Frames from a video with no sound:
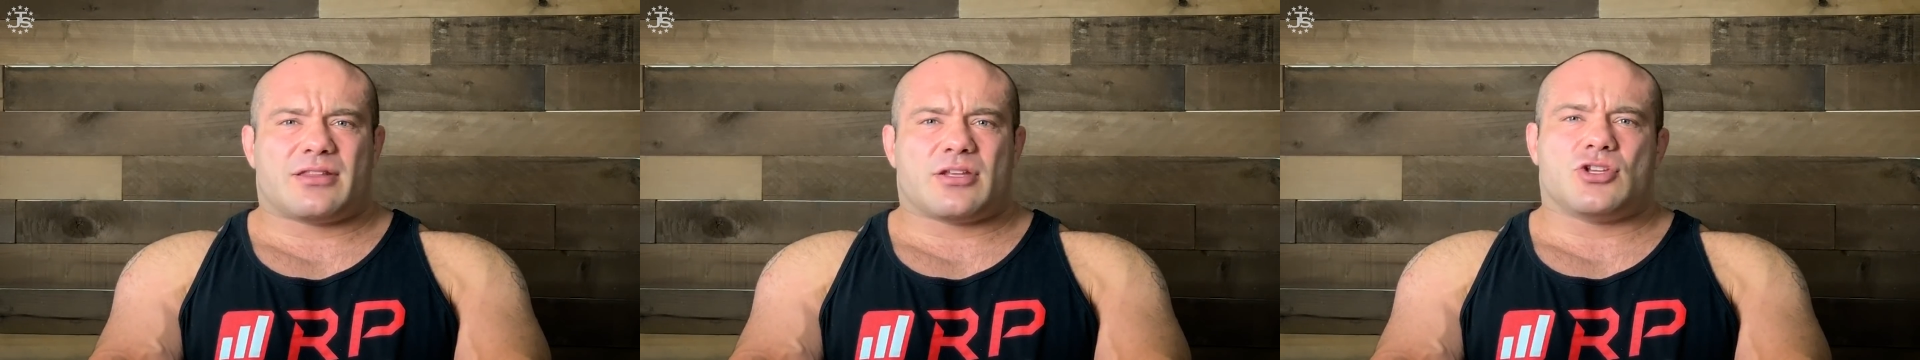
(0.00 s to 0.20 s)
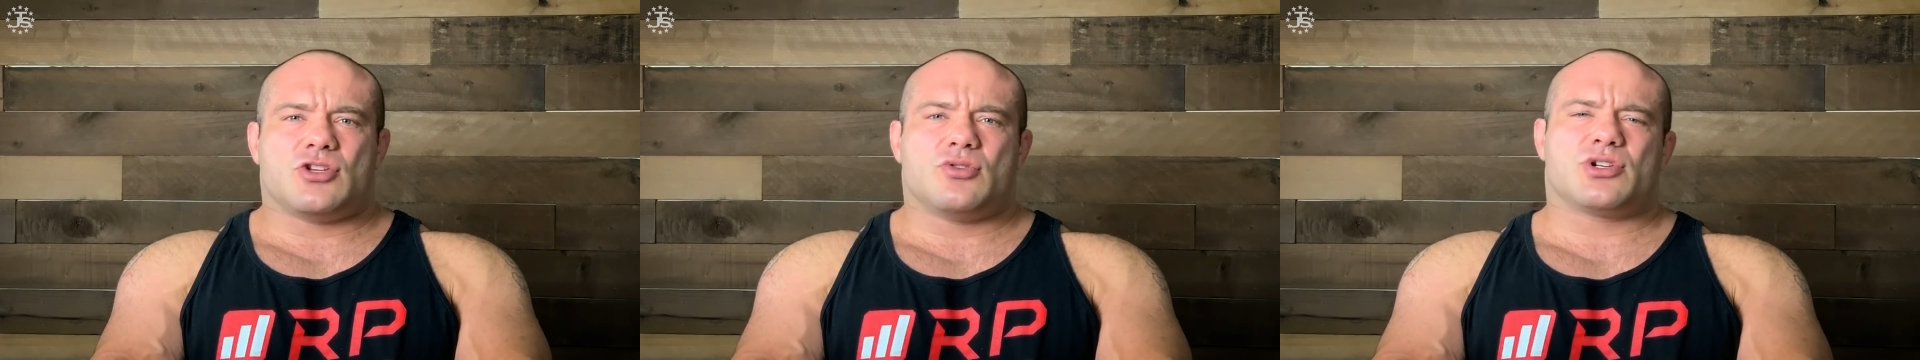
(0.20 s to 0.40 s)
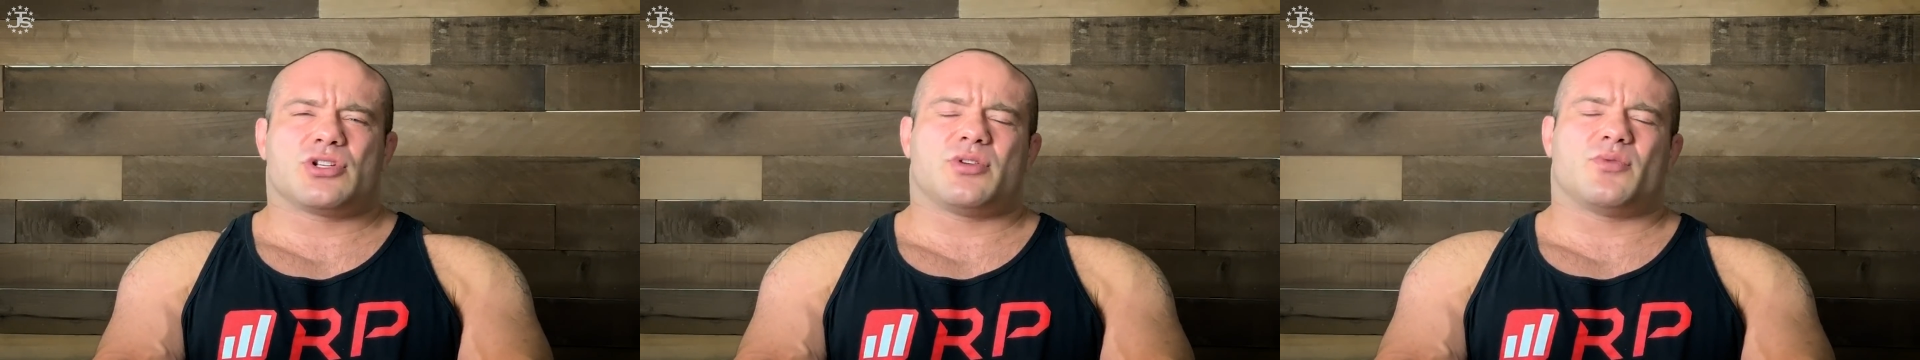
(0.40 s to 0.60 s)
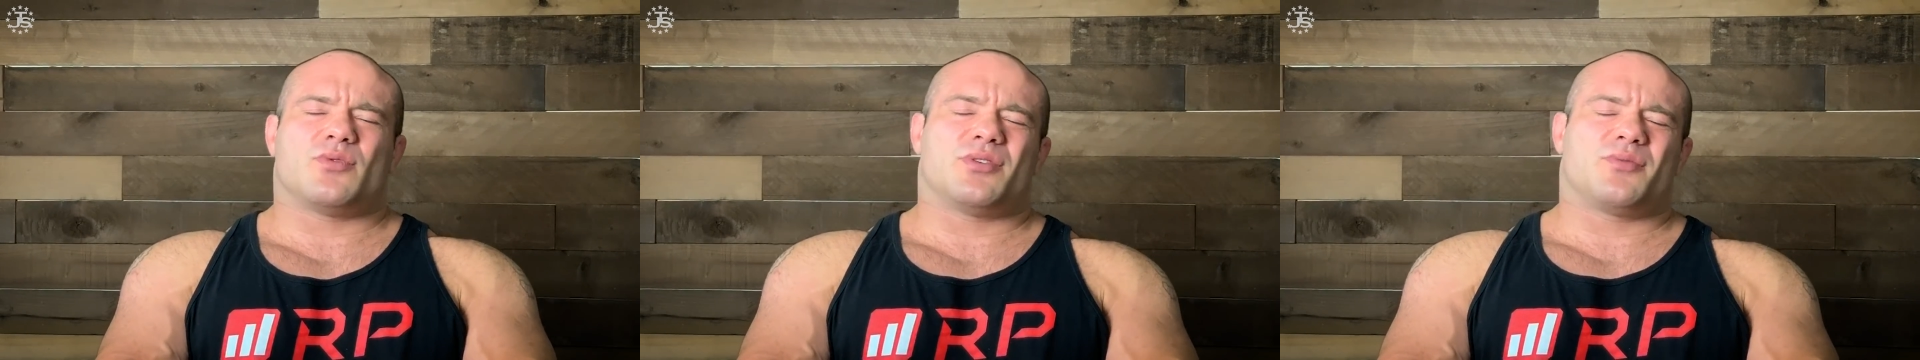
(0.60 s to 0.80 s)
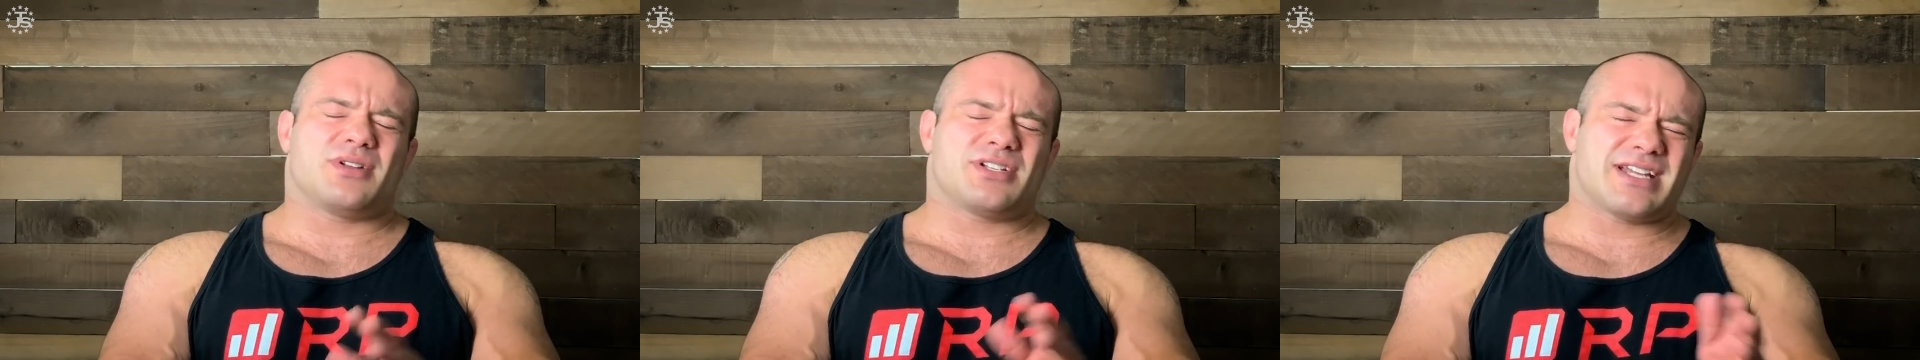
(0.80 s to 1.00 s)
than you usually
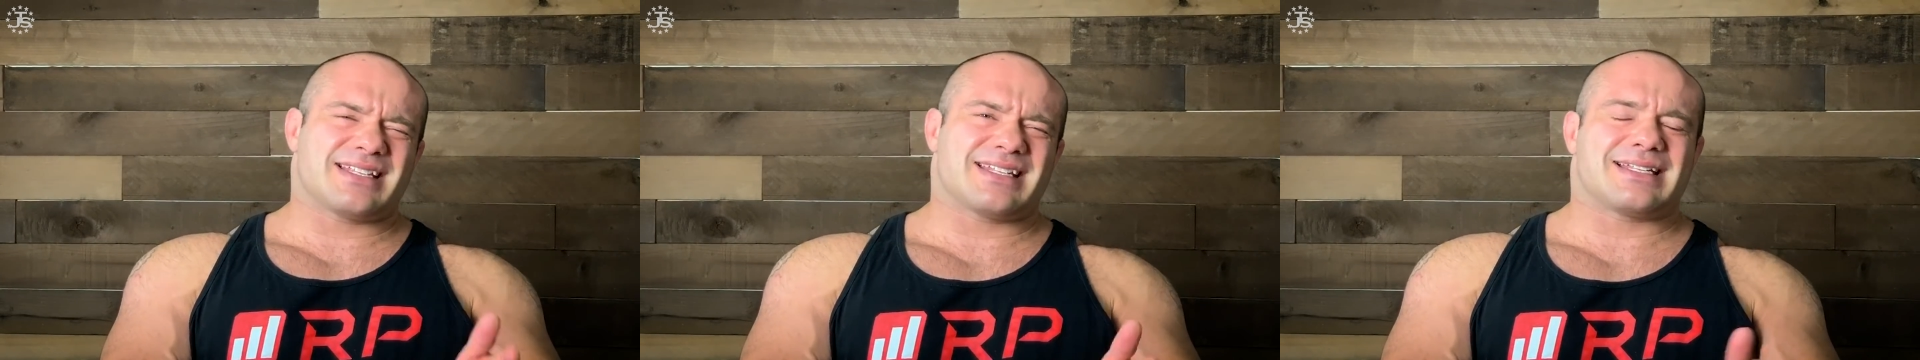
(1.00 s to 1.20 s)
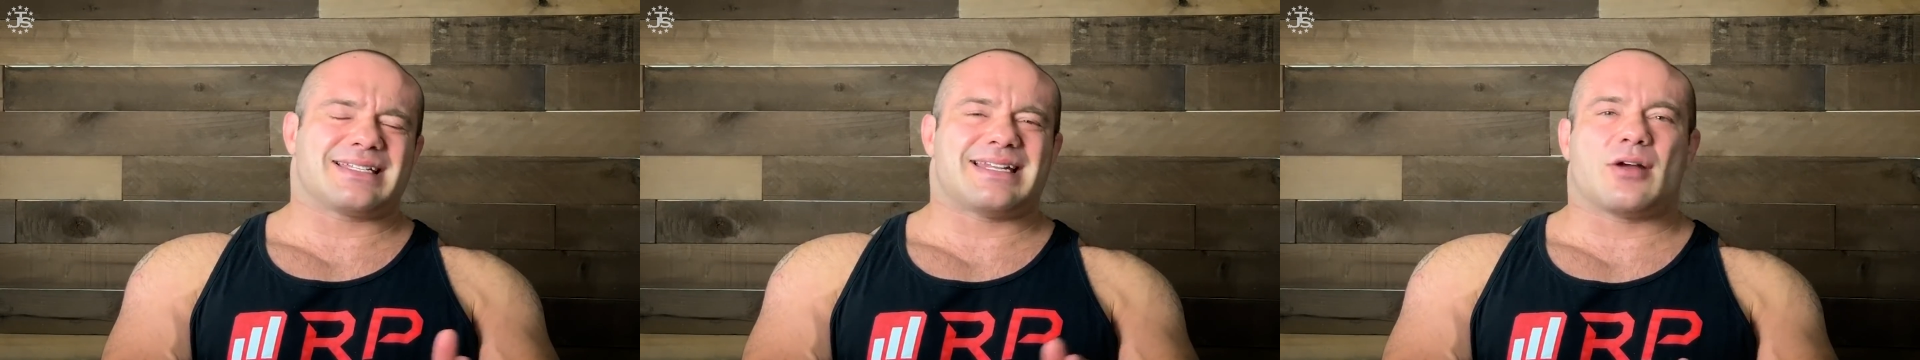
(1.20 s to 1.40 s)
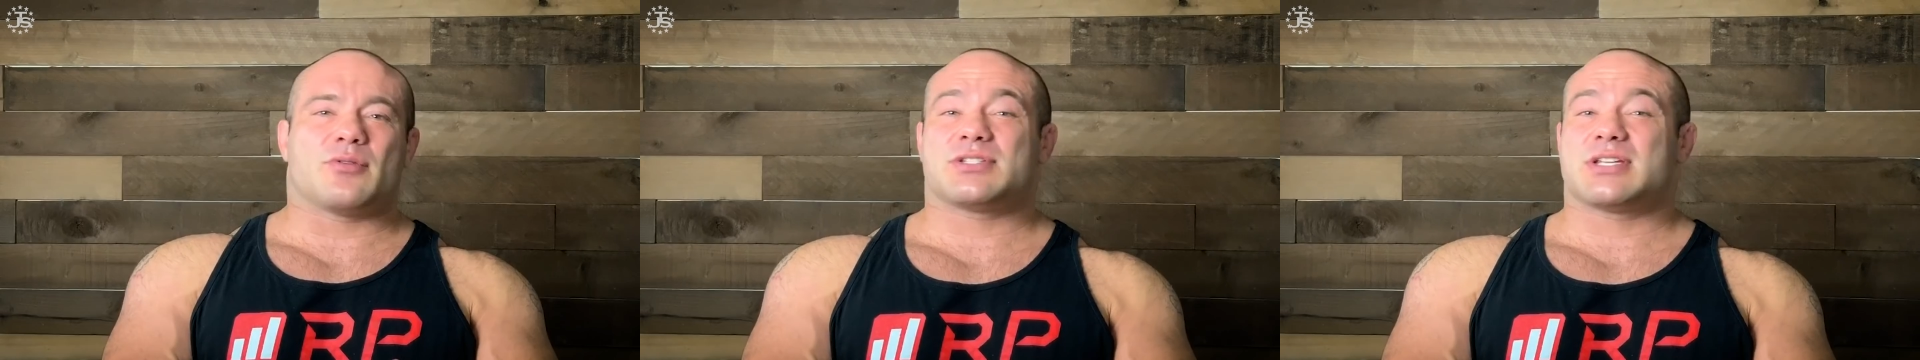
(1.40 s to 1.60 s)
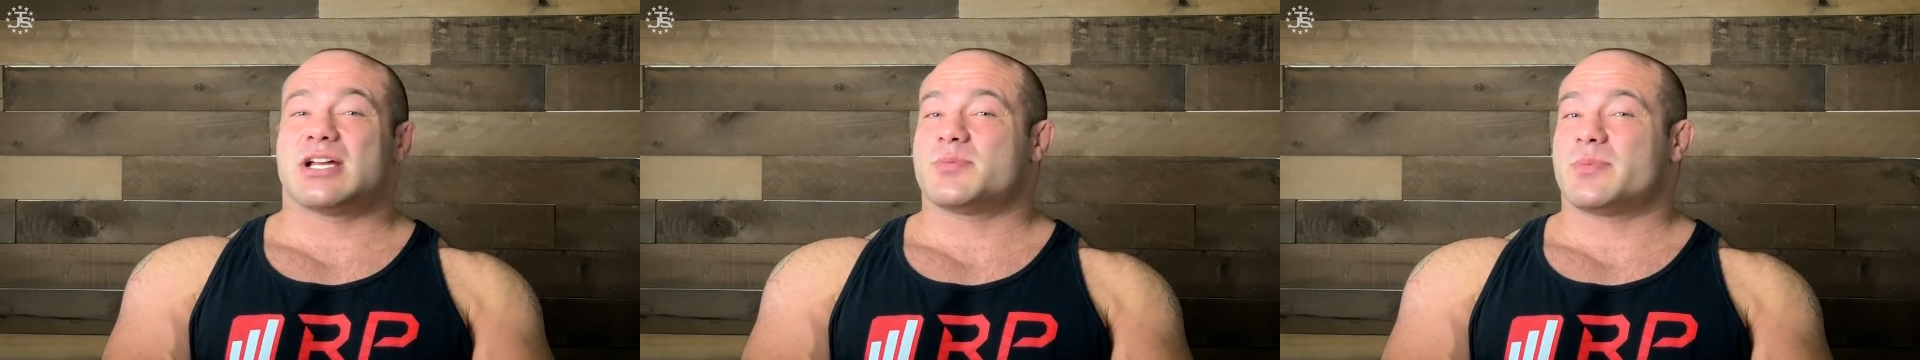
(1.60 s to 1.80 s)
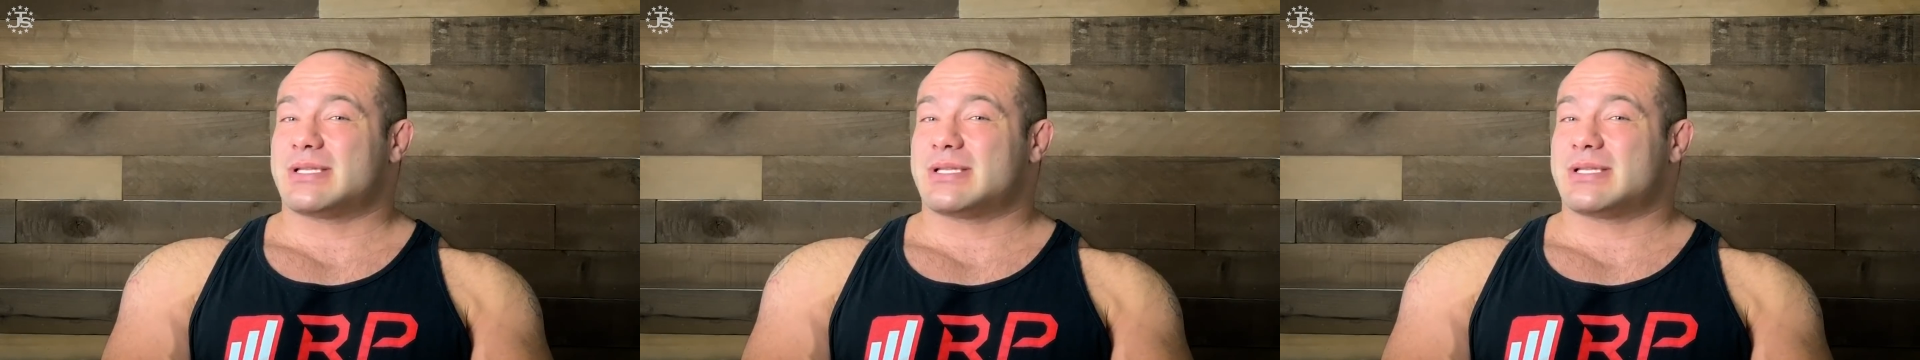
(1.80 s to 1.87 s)
would, which has its downsides,